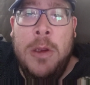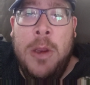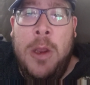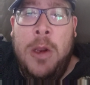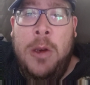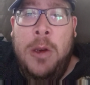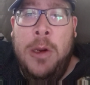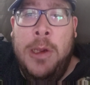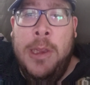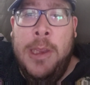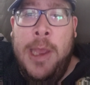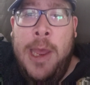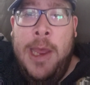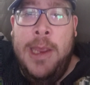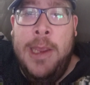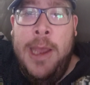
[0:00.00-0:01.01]
Uh, look at the
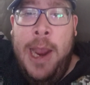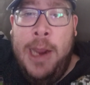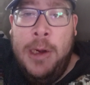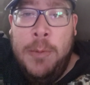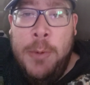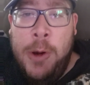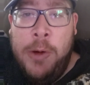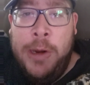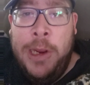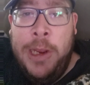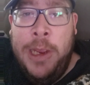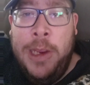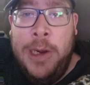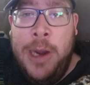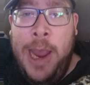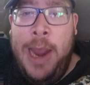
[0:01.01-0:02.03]
guy Kyler Murray
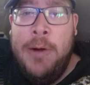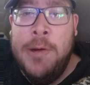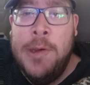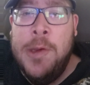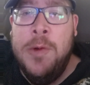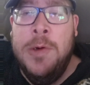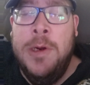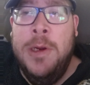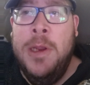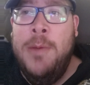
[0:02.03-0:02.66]
in uh, Arizona.